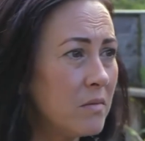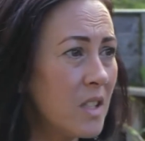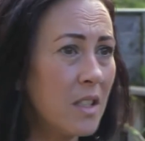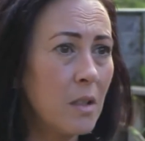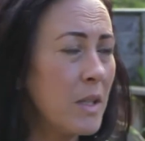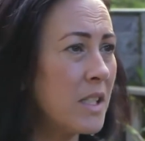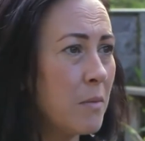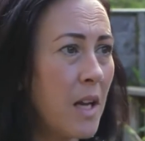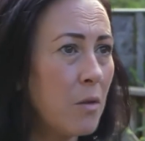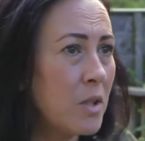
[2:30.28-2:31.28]
Still miss him
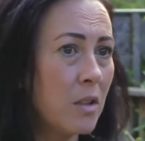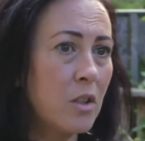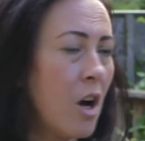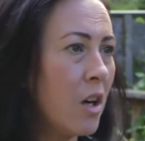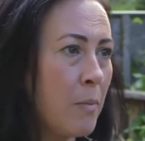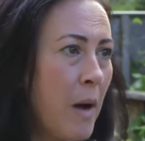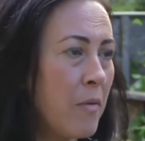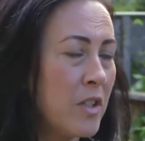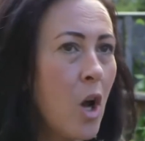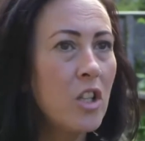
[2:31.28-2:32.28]
now, still talk about him.
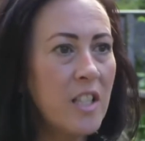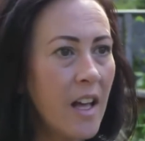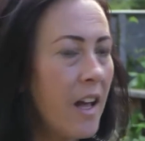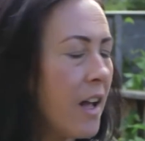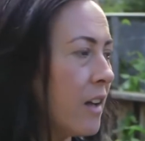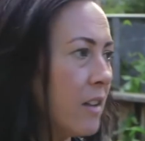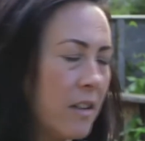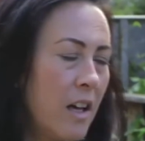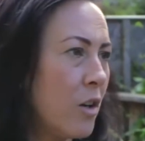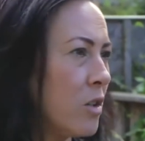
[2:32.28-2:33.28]
There's not a day
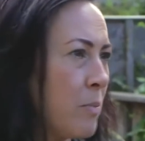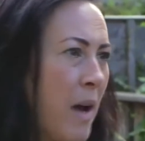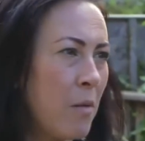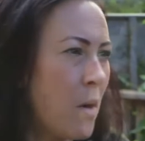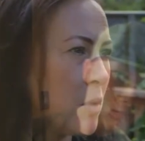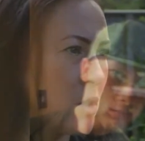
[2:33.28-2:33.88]
that goes by where we